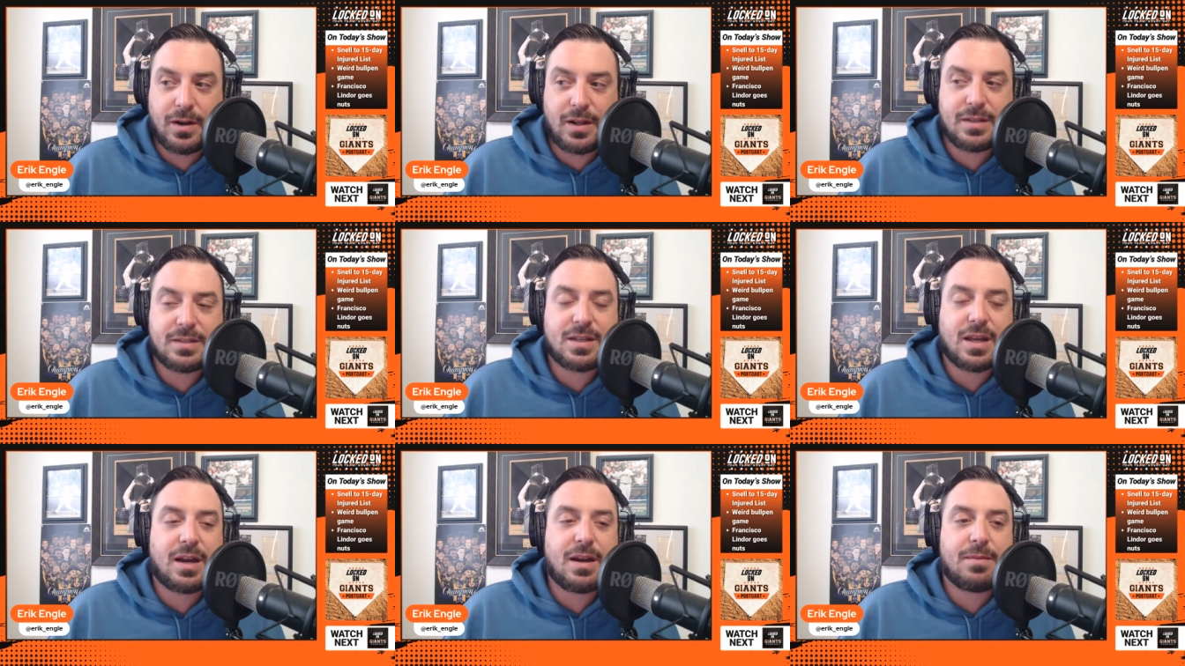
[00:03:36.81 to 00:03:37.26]

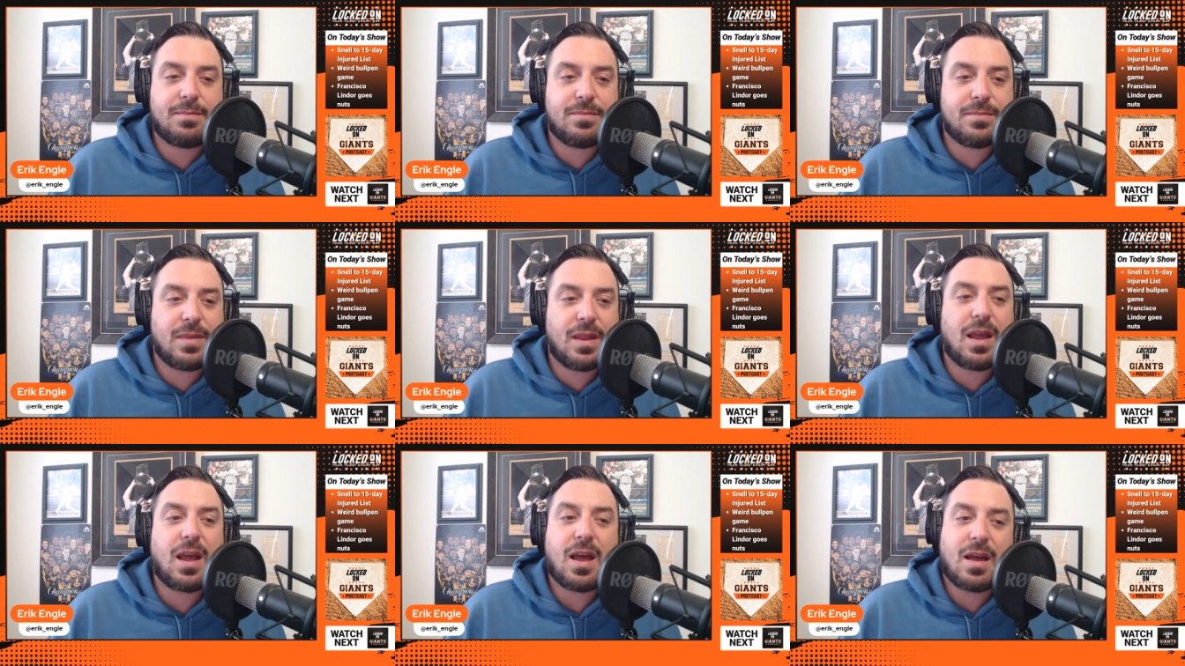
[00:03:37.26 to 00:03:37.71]
He's going to,
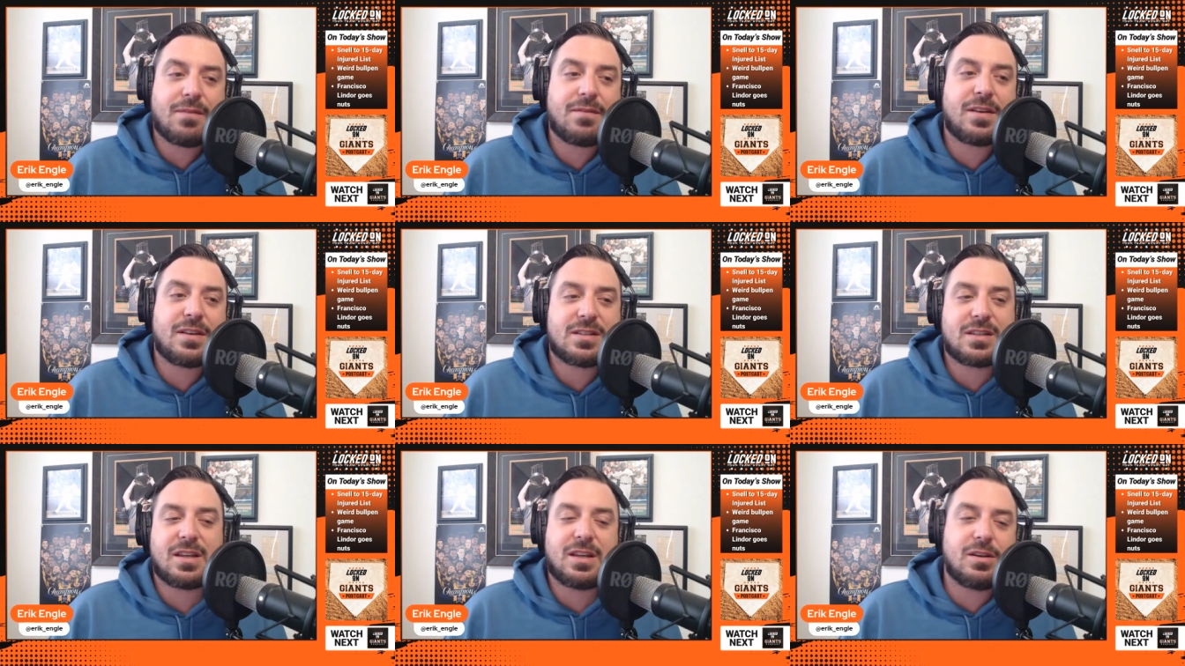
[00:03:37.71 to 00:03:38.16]

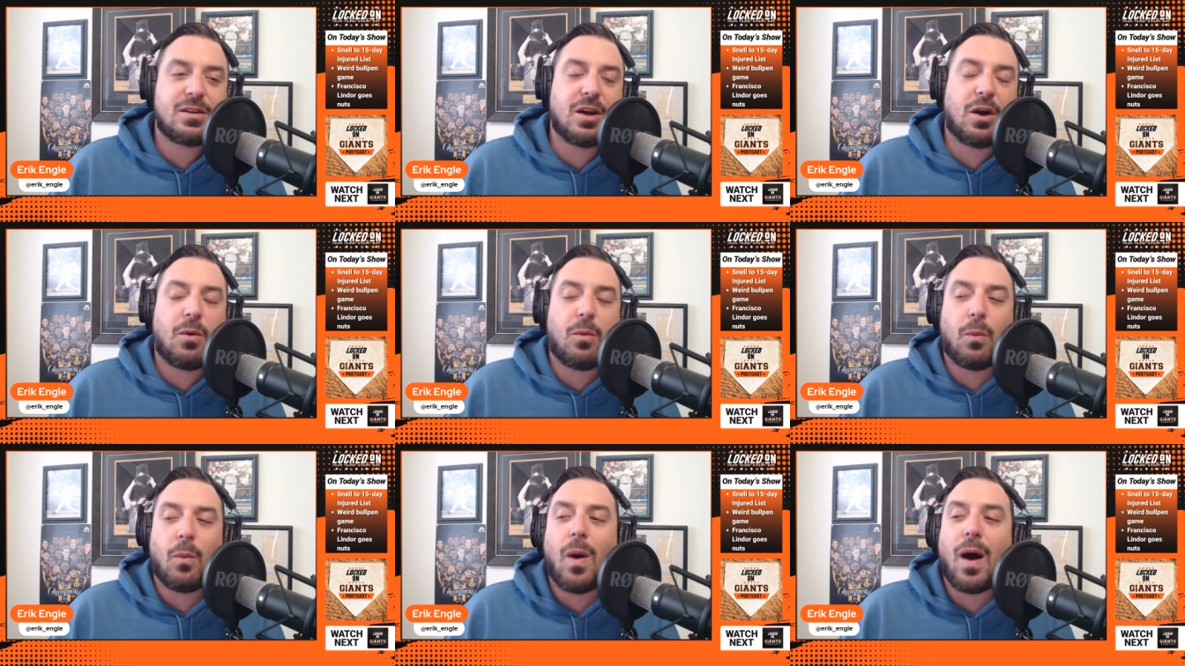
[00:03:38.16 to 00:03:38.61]
obviously you
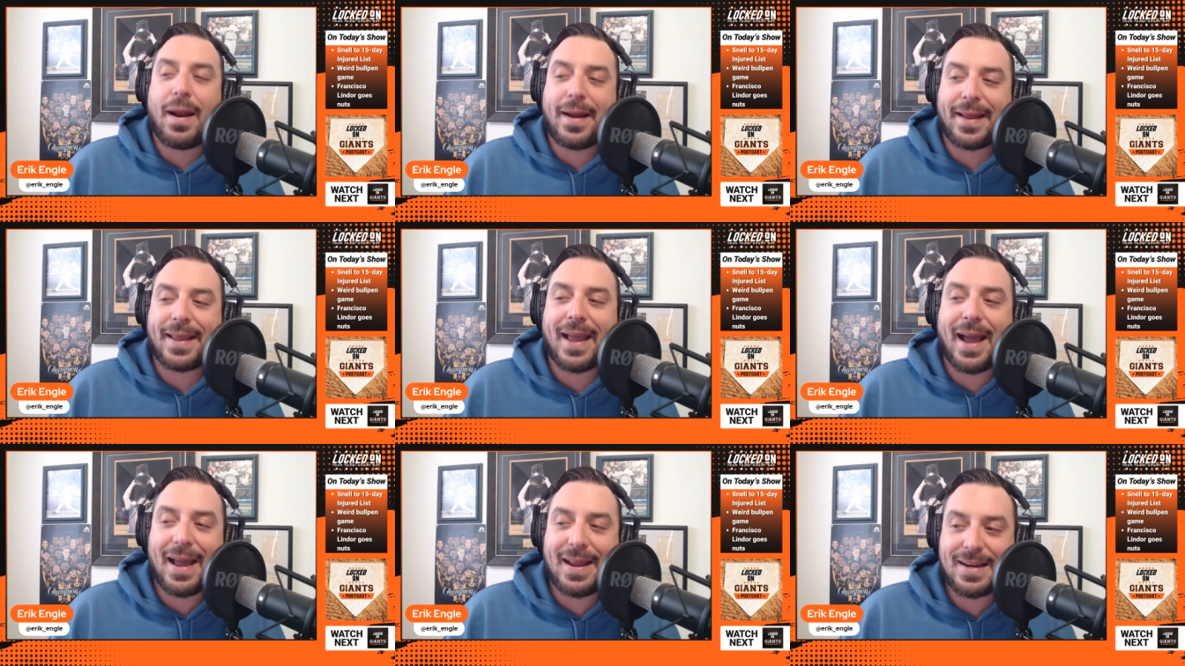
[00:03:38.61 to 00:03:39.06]
don't want a
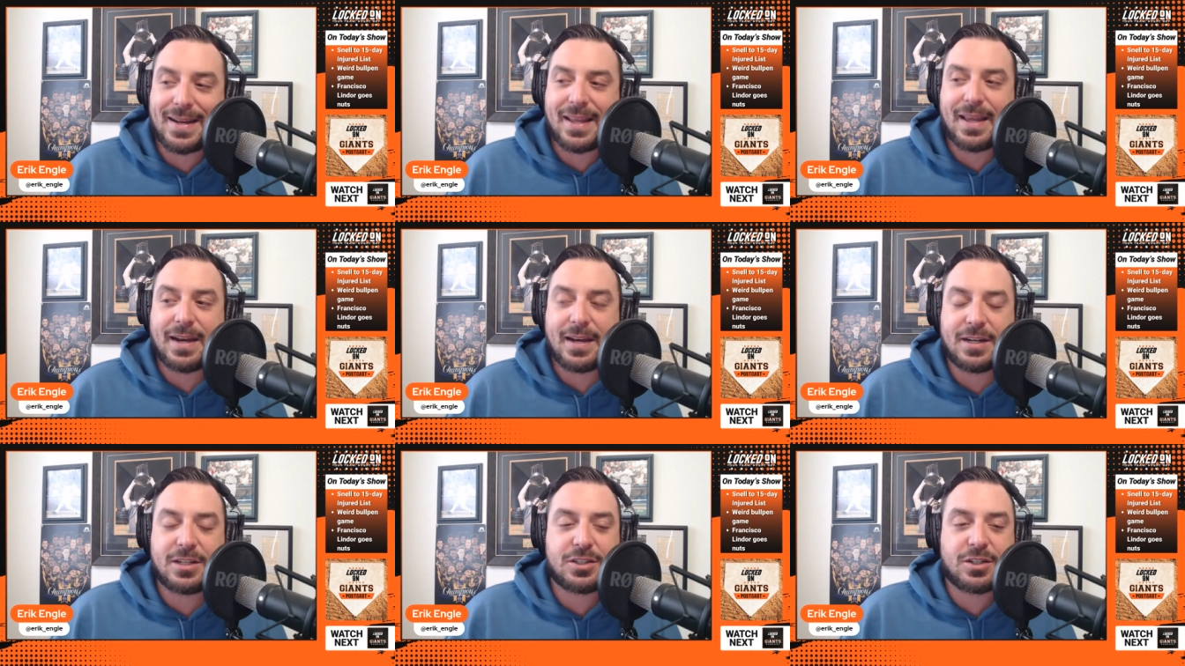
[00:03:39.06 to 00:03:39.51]
guy to
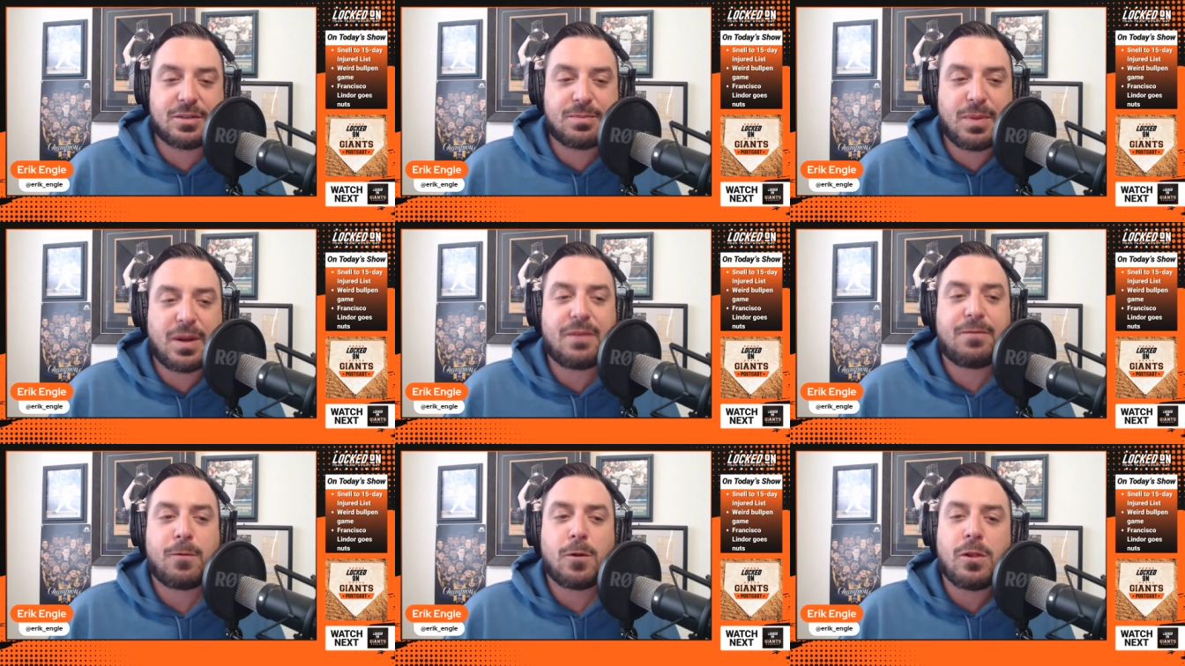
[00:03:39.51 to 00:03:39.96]
get injured,
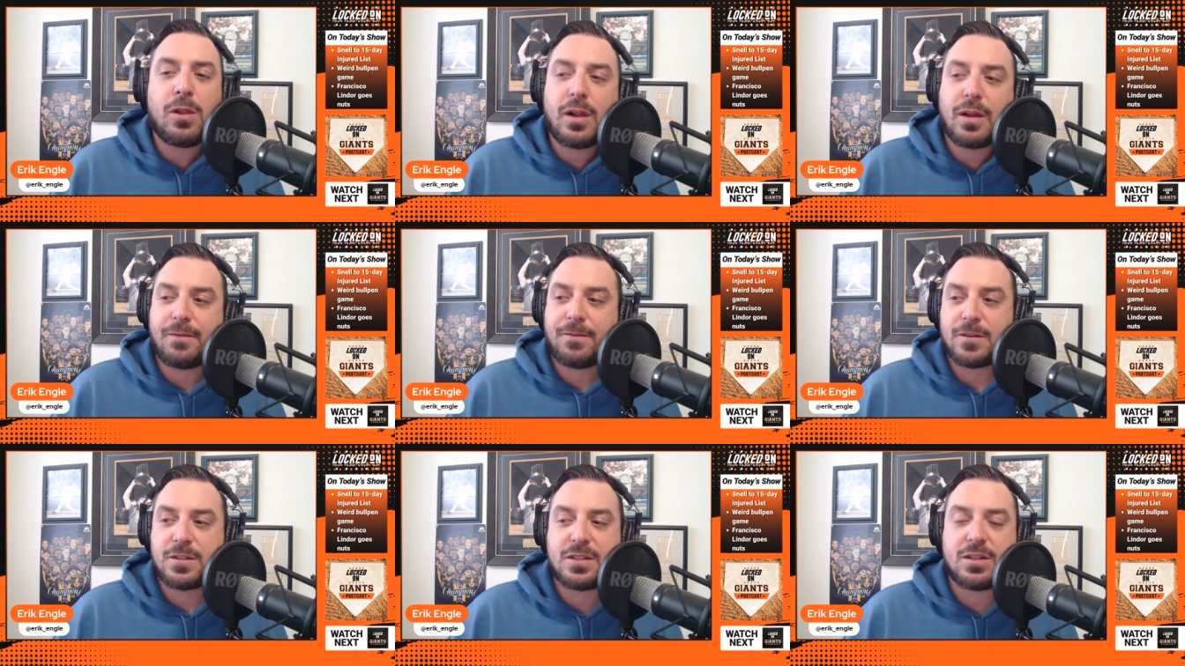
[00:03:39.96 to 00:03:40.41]
but if we're
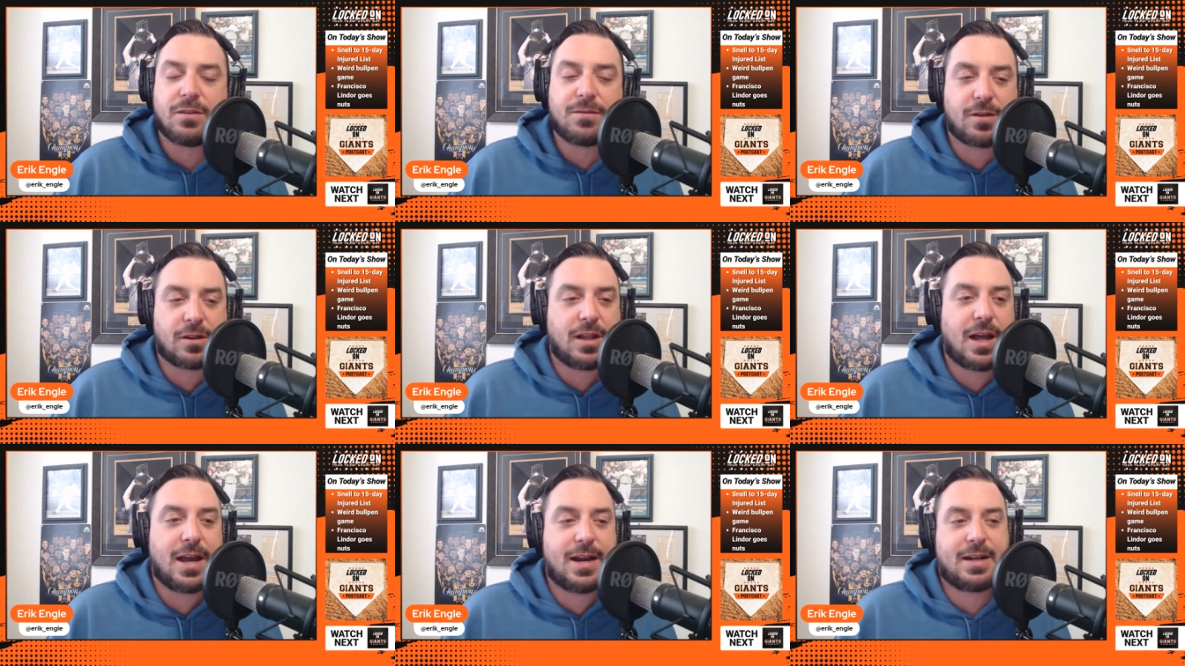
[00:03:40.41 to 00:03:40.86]
looking for
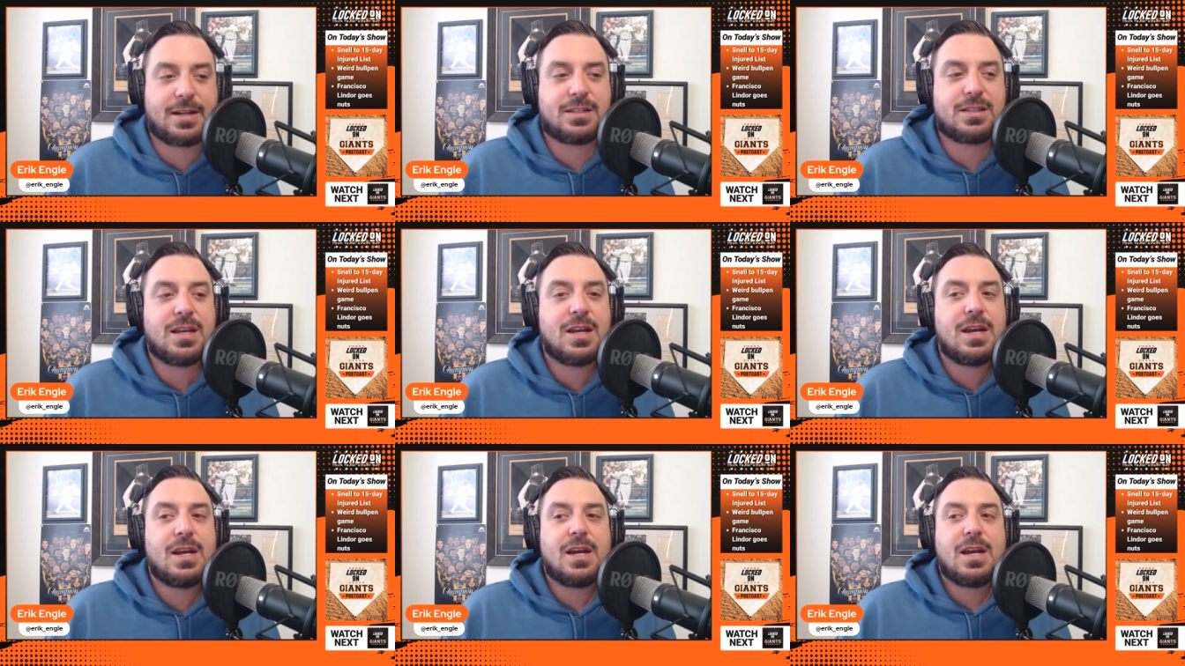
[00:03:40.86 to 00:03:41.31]
silver linings,